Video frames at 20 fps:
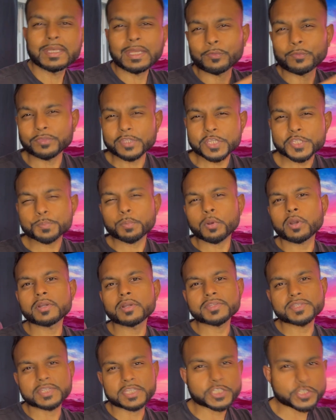Now, this part
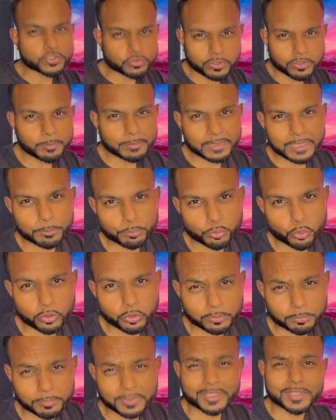is extremely
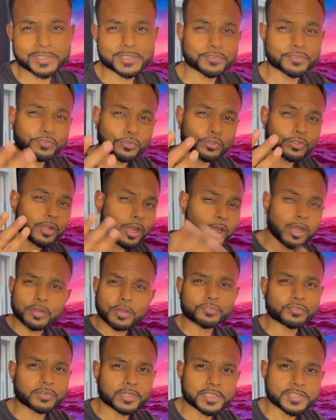important because if you're
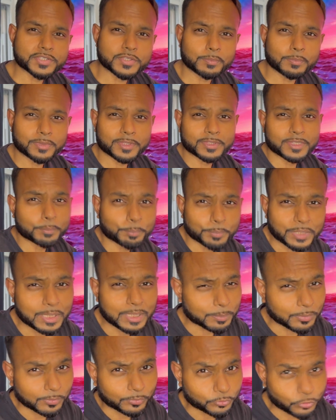offering something that
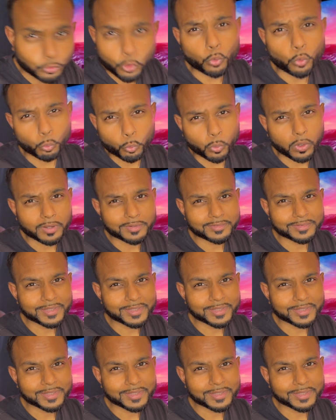people don't want,